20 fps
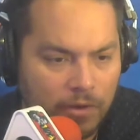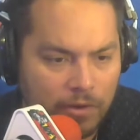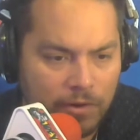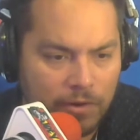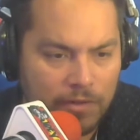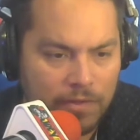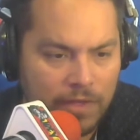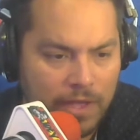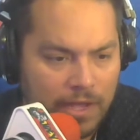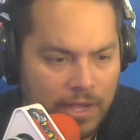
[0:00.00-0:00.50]

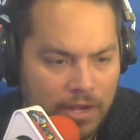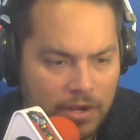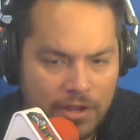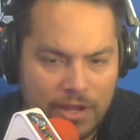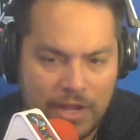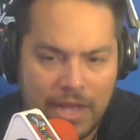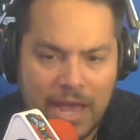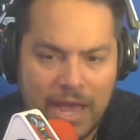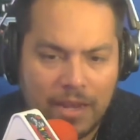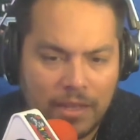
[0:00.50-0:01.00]
her that,
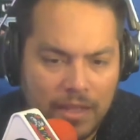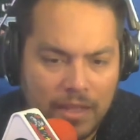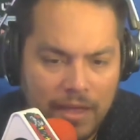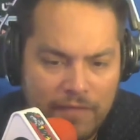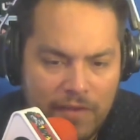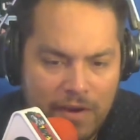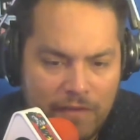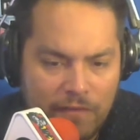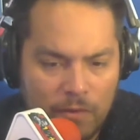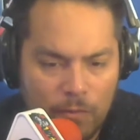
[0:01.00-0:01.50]
you got to
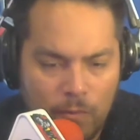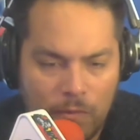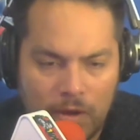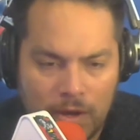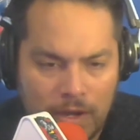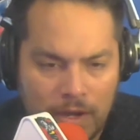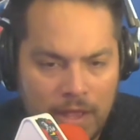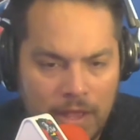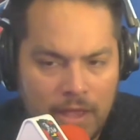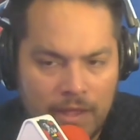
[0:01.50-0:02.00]
love
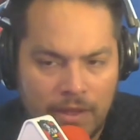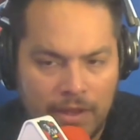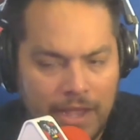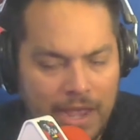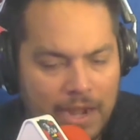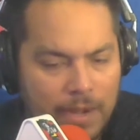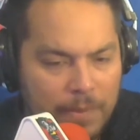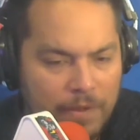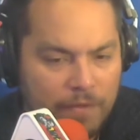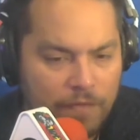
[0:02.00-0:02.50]
everyone. You
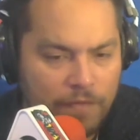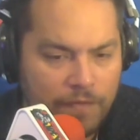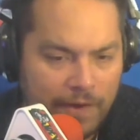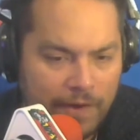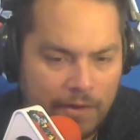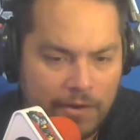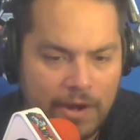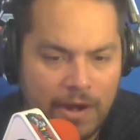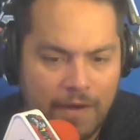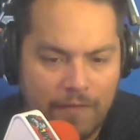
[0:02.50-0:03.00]
got to be
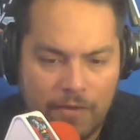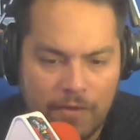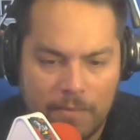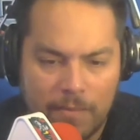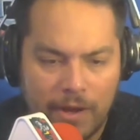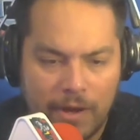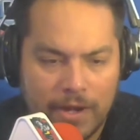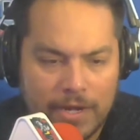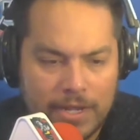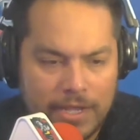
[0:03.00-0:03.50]
fair to
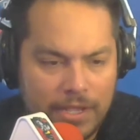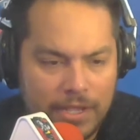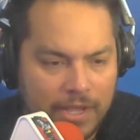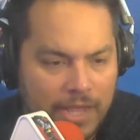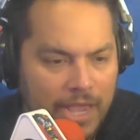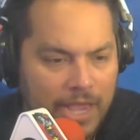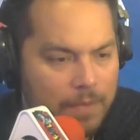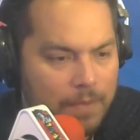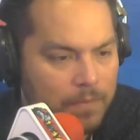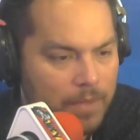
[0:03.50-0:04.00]
everybody. You
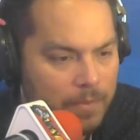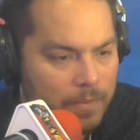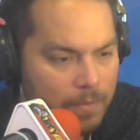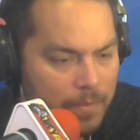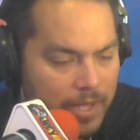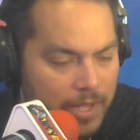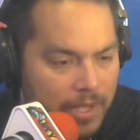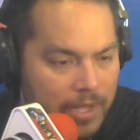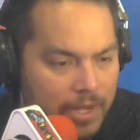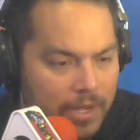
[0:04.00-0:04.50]
can't be
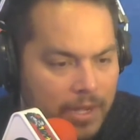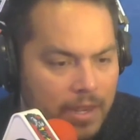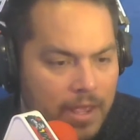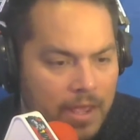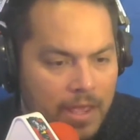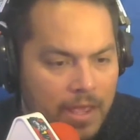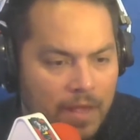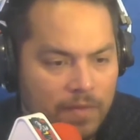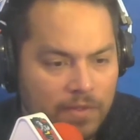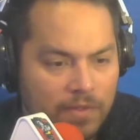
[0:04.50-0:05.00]
mean.
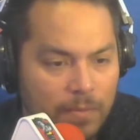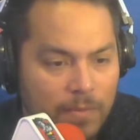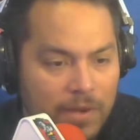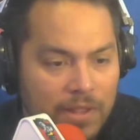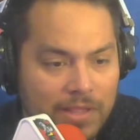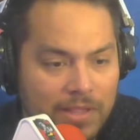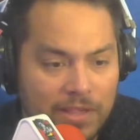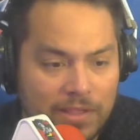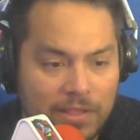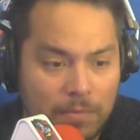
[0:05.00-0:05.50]
If
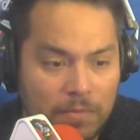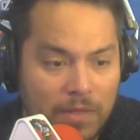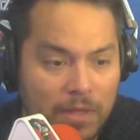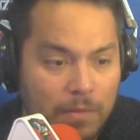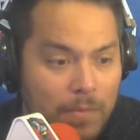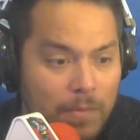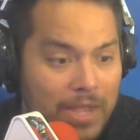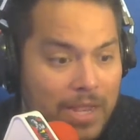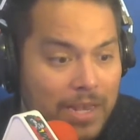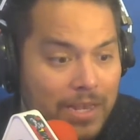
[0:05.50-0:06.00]
somebody says
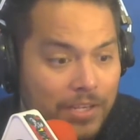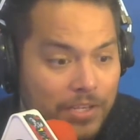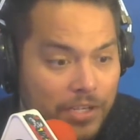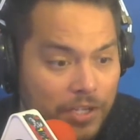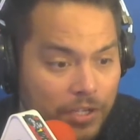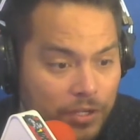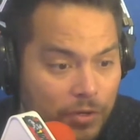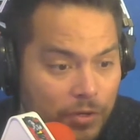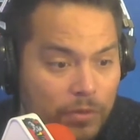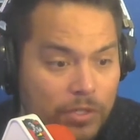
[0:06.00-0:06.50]
something mean to
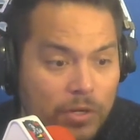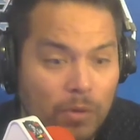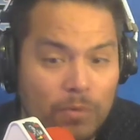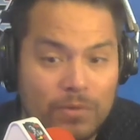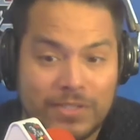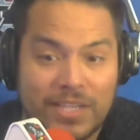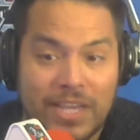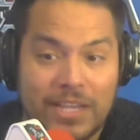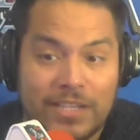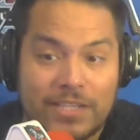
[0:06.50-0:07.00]
you,
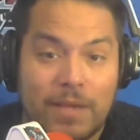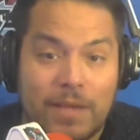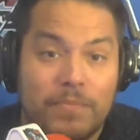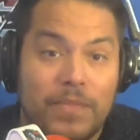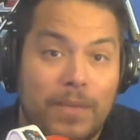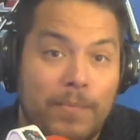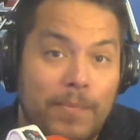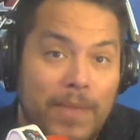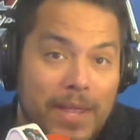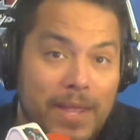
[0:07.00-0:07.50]
don't say
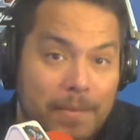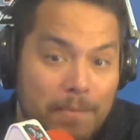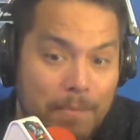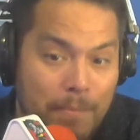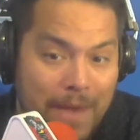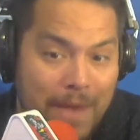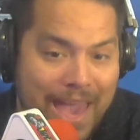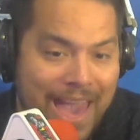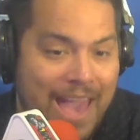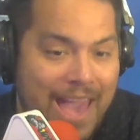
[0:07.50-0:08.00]
something mean
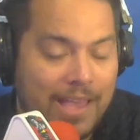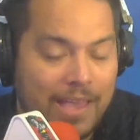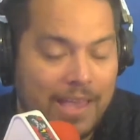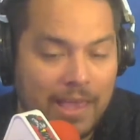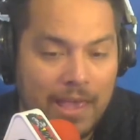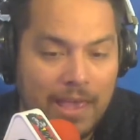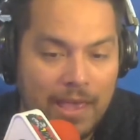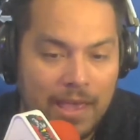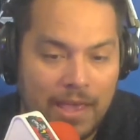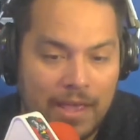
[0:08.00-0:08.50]
back.
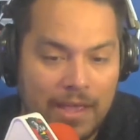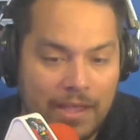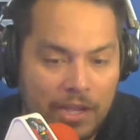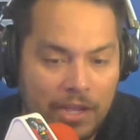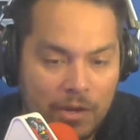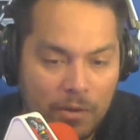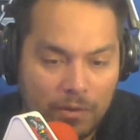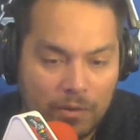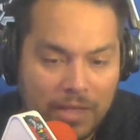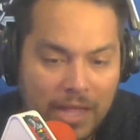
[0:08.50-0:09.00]

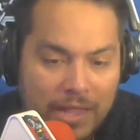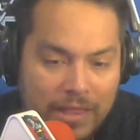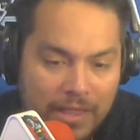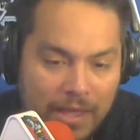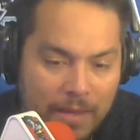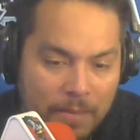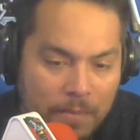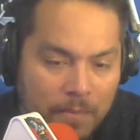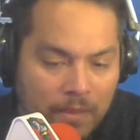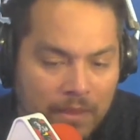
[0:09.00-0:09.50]
Let
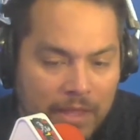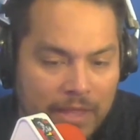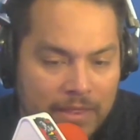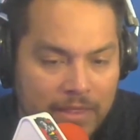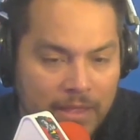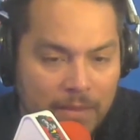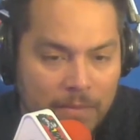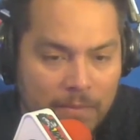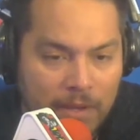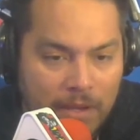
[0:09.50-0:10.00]
them,
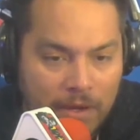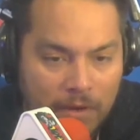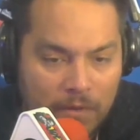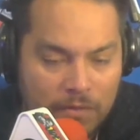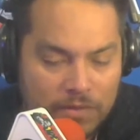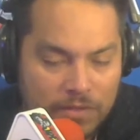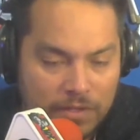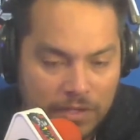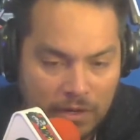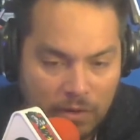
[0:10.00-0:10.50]

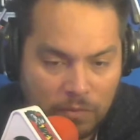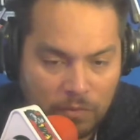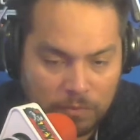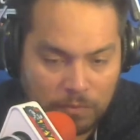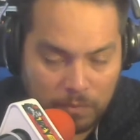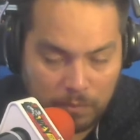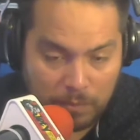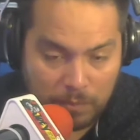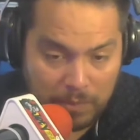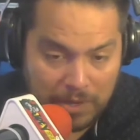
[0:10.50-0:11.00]

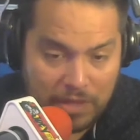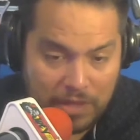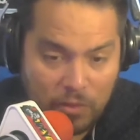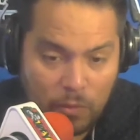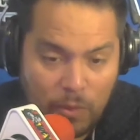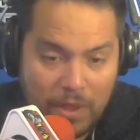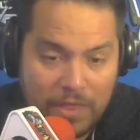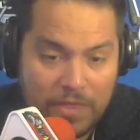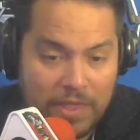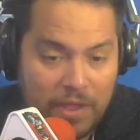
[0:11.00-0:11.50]
be
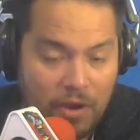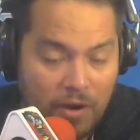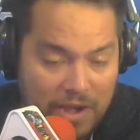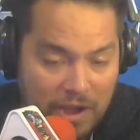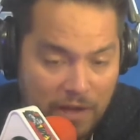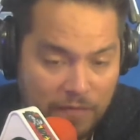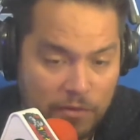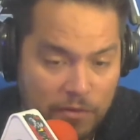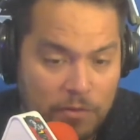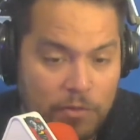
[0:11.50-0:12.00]
the way that they are.
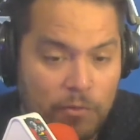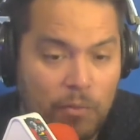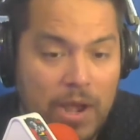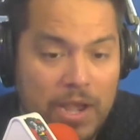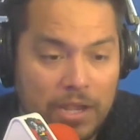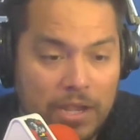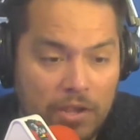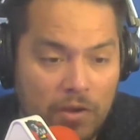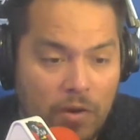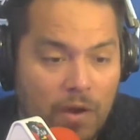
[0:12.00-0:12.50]
Now, if they're
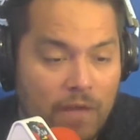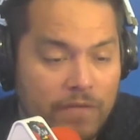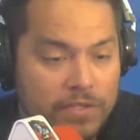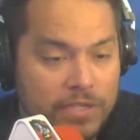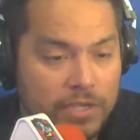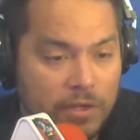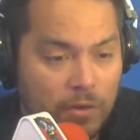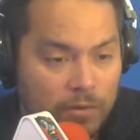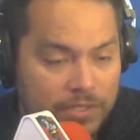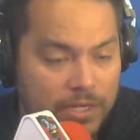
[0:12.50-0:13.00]
threatening you,
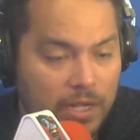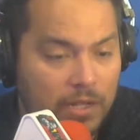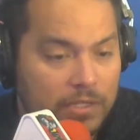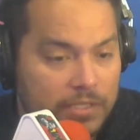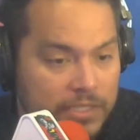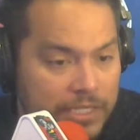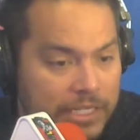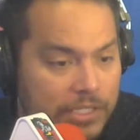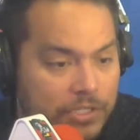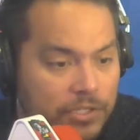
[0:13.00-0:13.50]
obviously go tell a
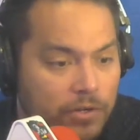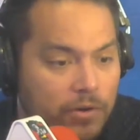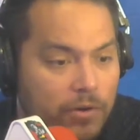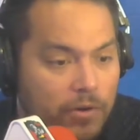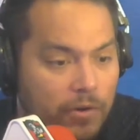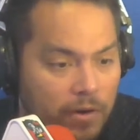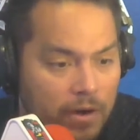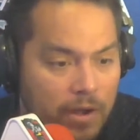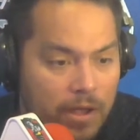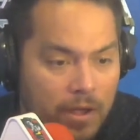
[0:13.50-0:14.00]
teacher
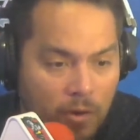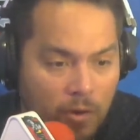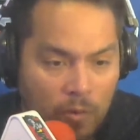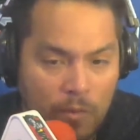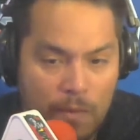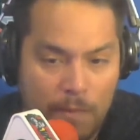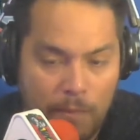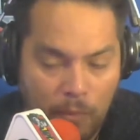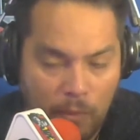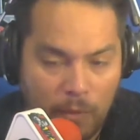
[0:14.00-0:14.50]
or
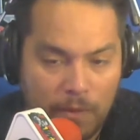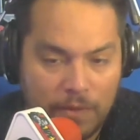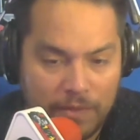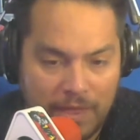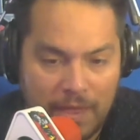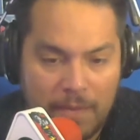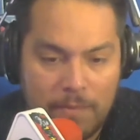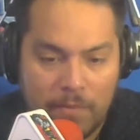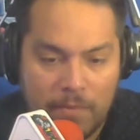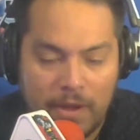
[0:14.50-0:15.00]
report
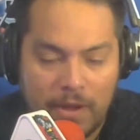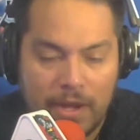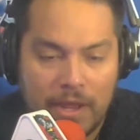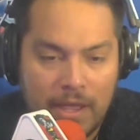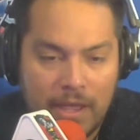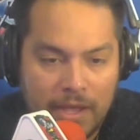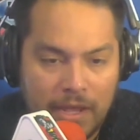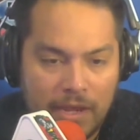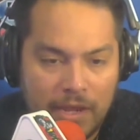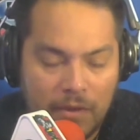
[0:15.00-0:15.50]
them. But,
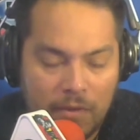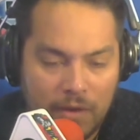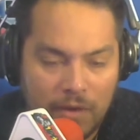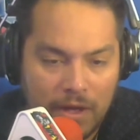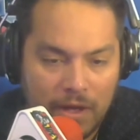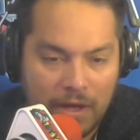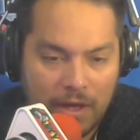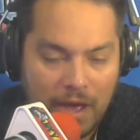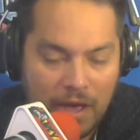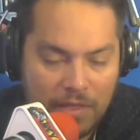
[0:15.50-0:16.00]

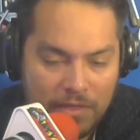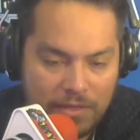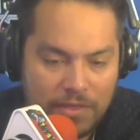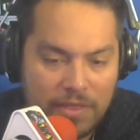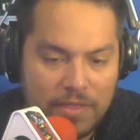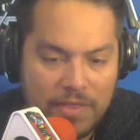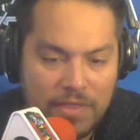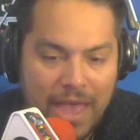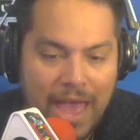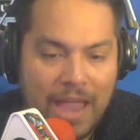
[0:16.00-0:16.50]
other
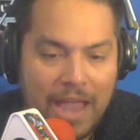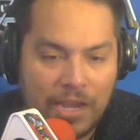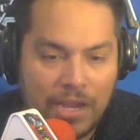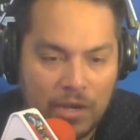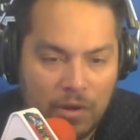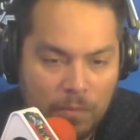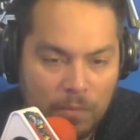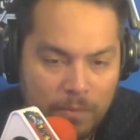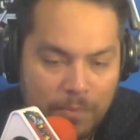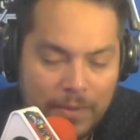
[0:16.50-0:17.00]
than that,
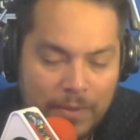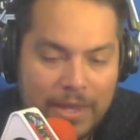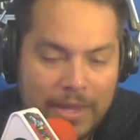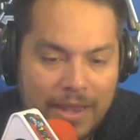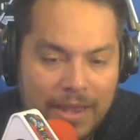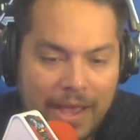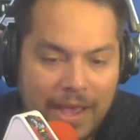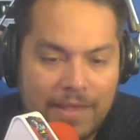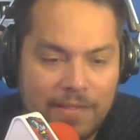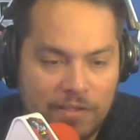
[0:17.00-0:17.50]
be
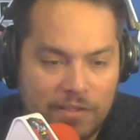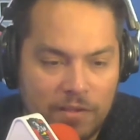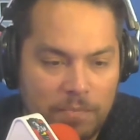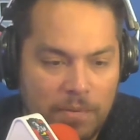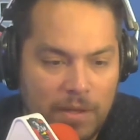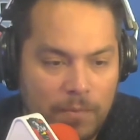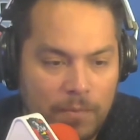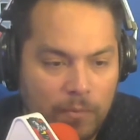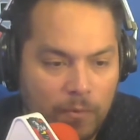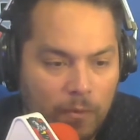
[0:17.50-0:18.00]
nice to
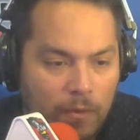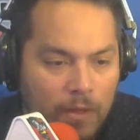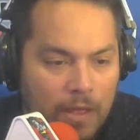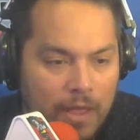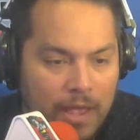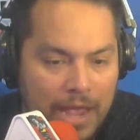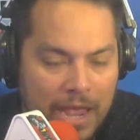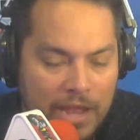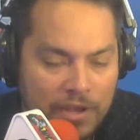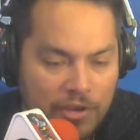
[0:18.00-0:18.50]
people.
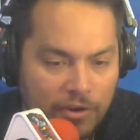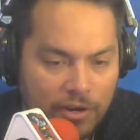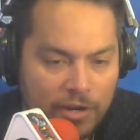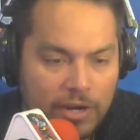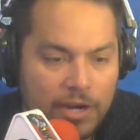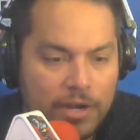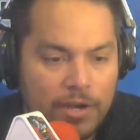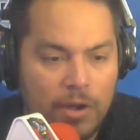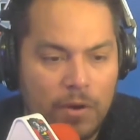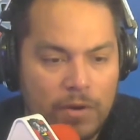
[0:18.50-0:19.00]
And you're going
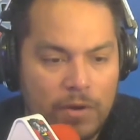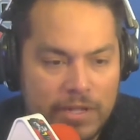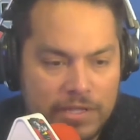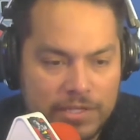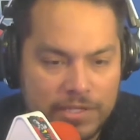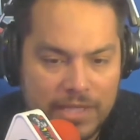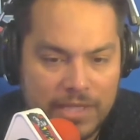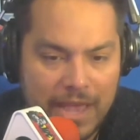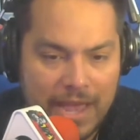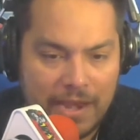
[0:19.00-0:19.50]
to
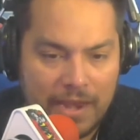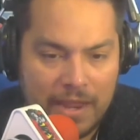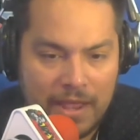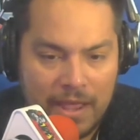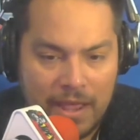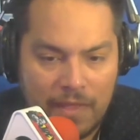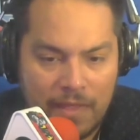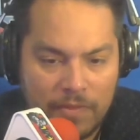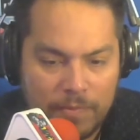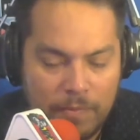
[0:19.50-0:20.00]
notice that,
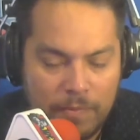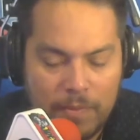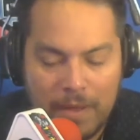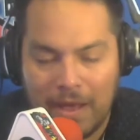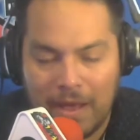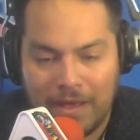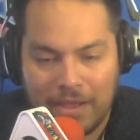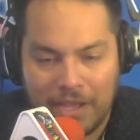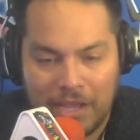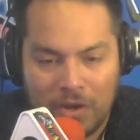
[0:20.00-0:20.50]

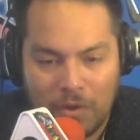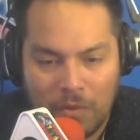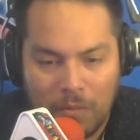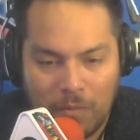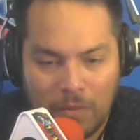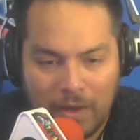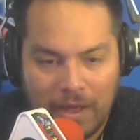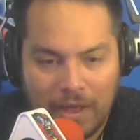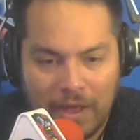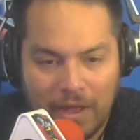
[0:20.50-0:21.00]

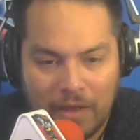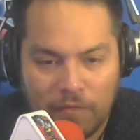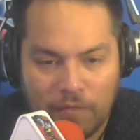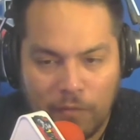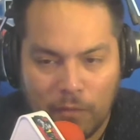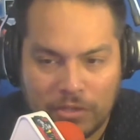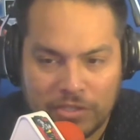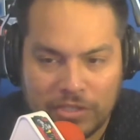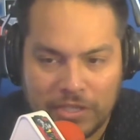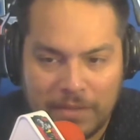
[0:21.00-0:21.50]

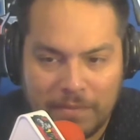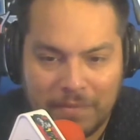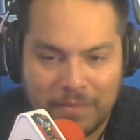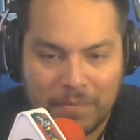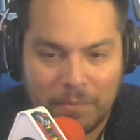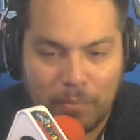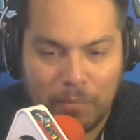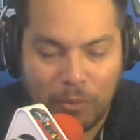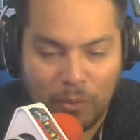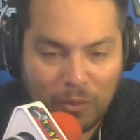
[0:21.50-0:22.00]
unfortunately,
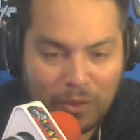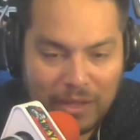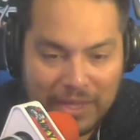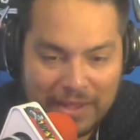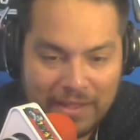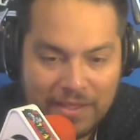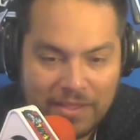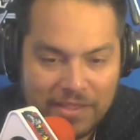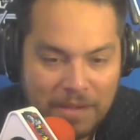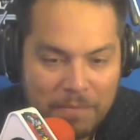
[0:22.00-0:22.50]

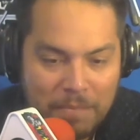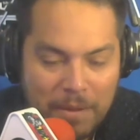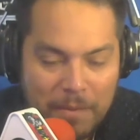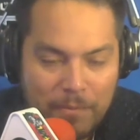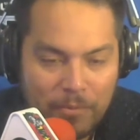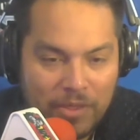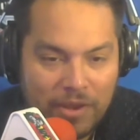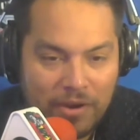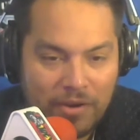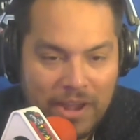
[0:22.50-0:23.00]
bullies and
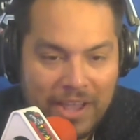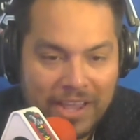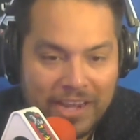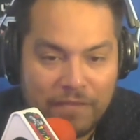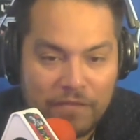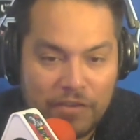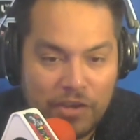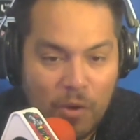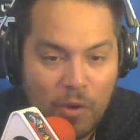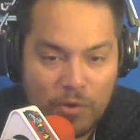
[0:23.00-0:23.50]
people that are
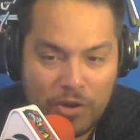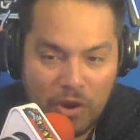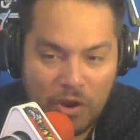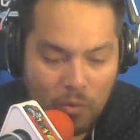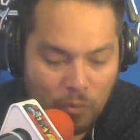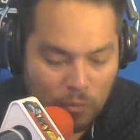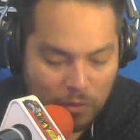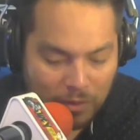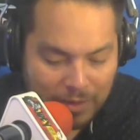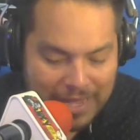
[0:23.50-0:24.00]
negative don't
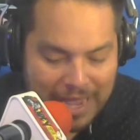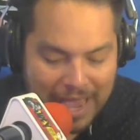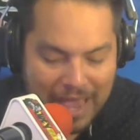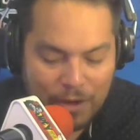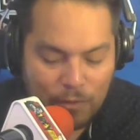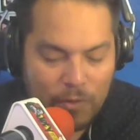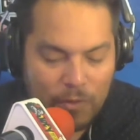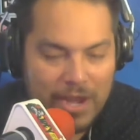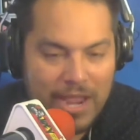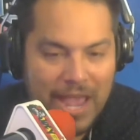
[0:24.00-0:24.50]
know really how
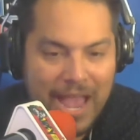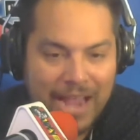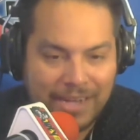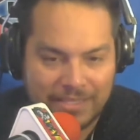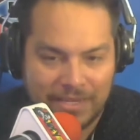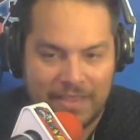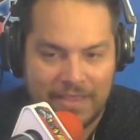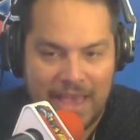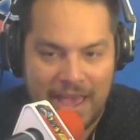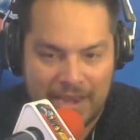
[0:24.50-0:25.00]
to
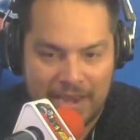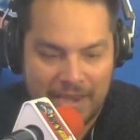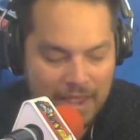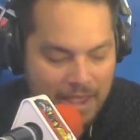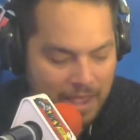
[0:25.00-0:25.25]
react to that,